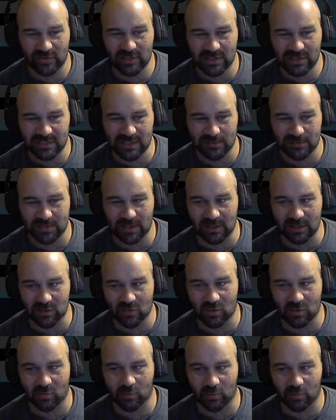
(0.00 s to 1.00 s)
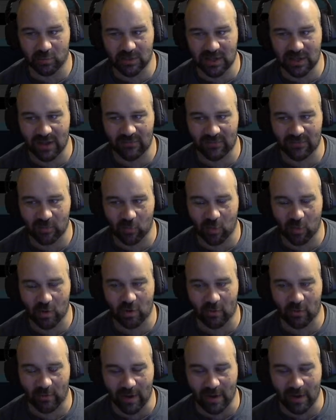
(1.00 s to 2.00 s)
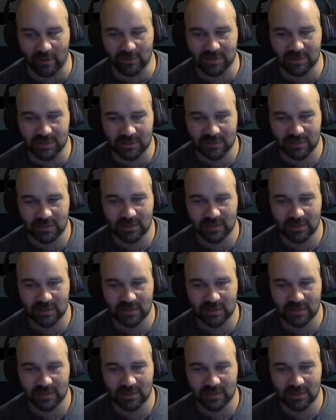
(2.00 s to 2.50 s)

That's something you could definitely work around.